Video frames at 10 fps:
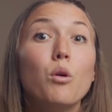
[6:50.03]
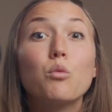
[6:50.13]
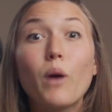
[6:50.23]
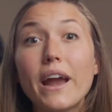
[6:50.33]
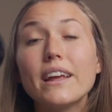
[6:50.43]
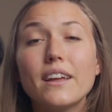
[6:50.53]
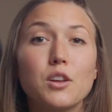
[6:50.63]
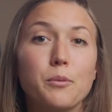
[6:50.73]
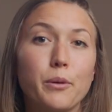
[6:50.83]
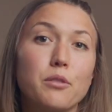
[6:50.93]
will write it in
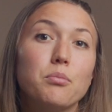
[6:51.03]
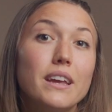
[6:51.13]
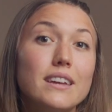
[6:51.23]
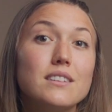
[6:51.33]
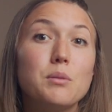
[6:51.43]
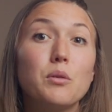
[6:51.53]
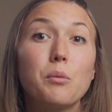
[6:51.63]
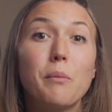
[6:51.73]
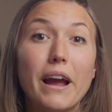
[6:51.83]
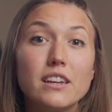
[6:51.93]
their birth plan to be
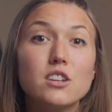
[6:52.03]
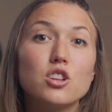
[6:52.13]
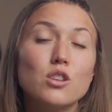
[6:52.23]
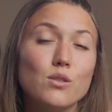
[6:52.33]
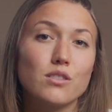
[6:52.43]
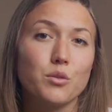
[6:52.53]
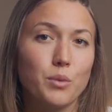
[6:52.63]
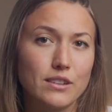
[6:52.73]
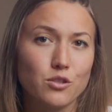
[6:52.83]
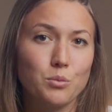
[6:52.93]
reminded to use the
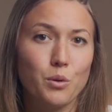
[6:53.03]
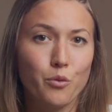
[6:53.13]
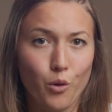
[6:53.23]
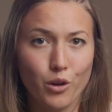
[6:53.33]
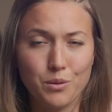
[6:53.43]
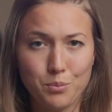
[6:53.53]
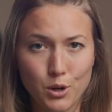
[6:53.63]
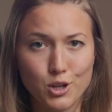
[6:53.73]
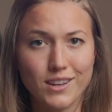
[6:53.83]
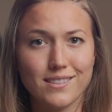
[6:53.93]
restroom before the
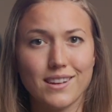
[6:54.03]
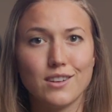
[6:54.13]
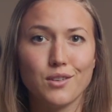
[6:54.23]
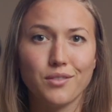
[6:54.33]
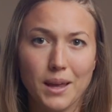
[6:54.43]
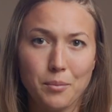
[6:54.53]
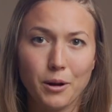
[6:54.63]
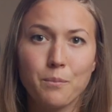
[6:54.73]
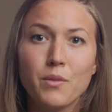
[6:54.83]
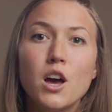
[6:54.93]
pushing stage of
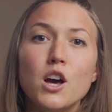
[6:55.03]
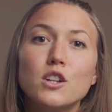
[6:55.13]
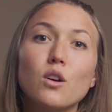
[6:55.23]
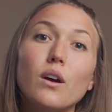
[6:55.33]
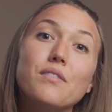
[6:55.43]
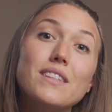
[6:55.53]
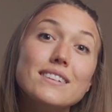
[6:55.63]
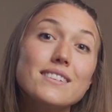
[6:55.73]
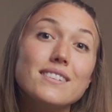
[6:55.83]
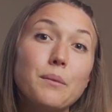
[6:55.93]
labor. So if
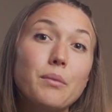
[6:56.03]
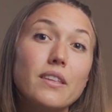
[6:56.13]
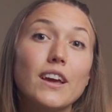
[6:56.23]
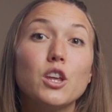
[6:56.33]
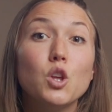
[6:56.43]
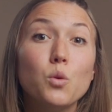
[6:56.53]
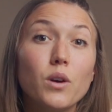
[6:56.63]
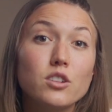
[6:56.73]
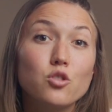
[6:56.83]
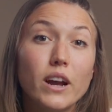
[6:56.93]
this is something something that you
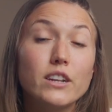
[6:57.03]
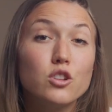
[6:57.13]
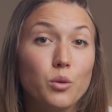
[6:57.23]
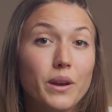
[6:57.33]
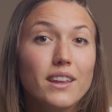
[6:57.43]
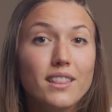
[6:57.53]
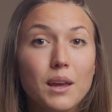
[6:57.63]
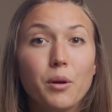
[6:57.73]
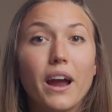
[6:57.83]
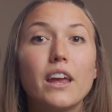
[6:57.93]
want to try doing in
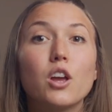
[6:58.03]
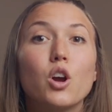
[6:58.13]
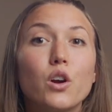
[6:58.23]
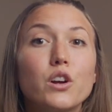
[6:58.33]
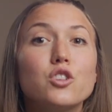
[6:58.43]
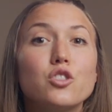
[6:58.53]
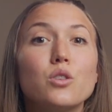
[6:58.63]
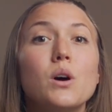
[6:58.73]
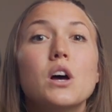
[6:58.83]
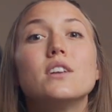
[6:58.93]
labor, I encourage
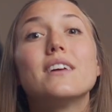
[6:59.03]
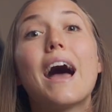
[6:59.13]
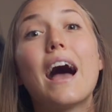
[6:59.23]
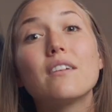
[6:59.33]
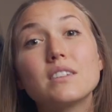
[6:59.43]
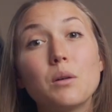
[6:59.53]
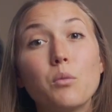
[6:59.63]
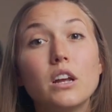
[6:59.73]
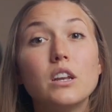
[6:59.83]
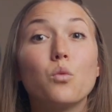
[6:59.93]
you to have
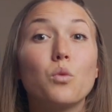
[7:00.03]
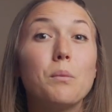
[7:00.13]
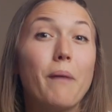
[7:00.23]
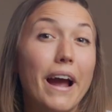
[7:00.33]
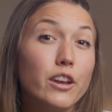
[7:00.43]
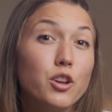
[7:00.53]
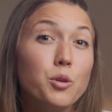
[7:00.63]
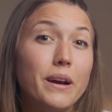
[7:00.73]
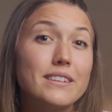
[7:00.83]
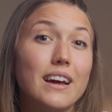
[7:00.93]
someone remind
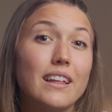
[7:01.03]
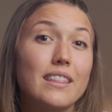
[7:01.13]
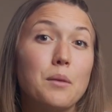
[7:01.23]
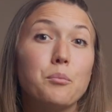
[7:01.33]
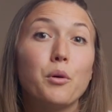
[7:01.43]
you by telling them